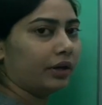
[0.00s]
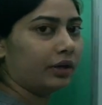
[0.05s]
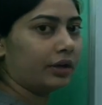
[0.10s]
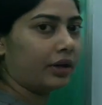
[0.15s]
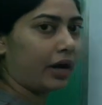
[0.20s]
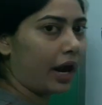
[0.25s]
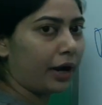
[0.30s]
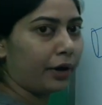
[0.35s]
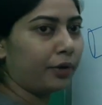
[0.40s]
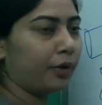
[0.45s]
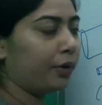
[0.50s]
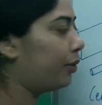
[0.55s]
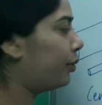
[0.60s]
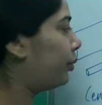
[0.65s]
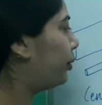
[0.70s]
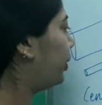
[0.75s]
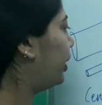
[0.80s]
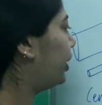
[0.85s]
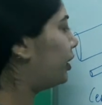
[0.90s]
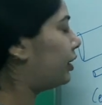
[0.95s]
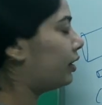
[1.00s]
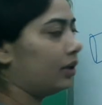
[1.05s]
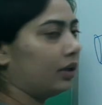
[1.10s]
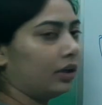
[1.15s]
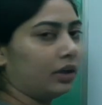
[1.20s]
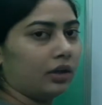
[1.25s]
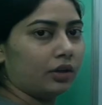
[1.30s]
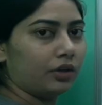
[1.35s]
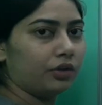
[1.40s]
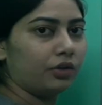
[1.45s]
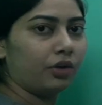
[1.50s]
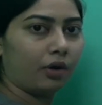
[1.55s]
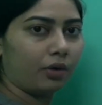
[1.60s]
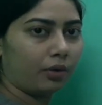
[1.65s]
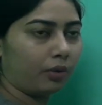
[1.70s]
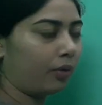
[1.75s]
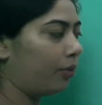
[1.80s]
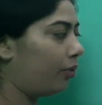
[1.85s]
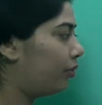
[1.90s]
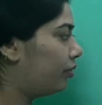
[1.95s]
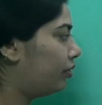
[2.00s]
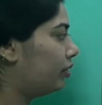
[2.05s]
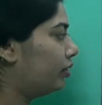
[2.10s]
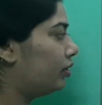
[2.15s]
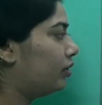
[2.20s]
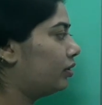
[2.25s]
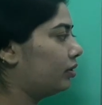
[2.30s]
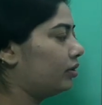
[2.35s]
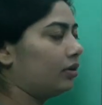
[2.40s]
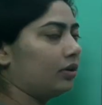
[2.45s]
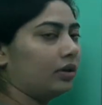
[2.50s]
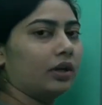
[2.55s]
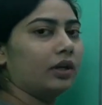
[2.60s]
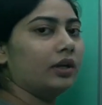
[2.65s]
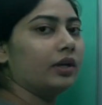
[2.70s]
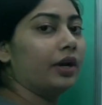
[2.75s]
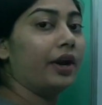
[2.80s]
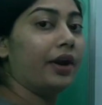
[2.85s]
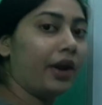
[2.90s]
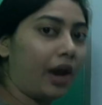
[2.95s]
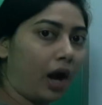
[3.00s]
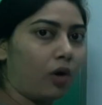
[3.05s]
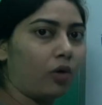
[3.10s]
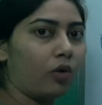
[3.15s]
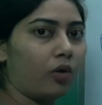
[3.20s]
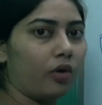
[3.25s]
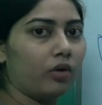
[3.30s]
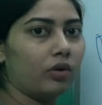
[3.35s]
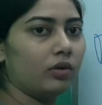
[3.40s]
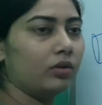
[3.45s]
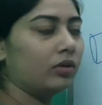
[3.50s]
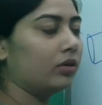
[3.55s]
try to do it your own. Now,